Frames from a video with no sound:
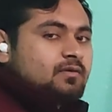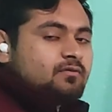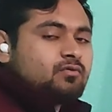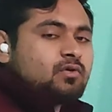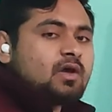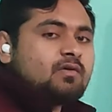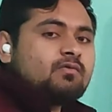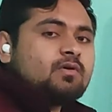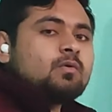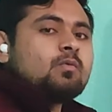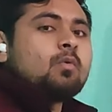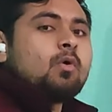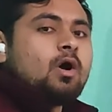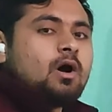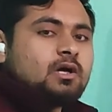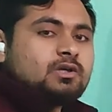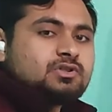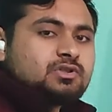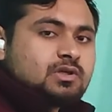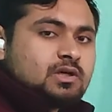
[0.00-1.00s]
if you haven't
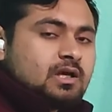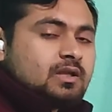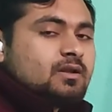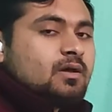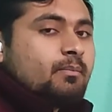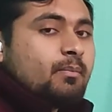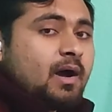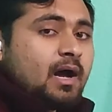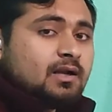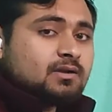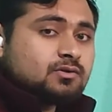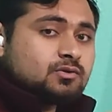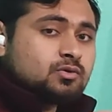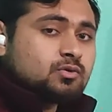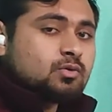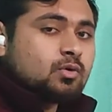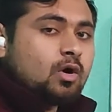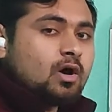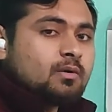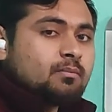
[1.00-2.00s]
watched the part
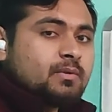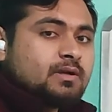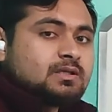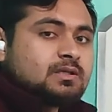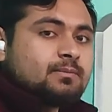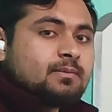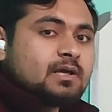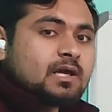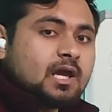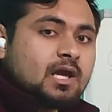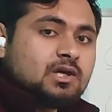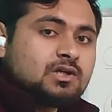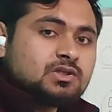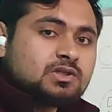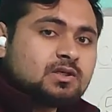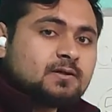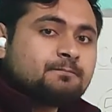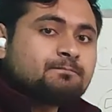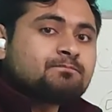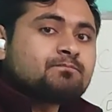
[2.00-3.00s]
2 on
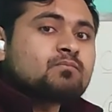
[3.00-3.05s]
multiplication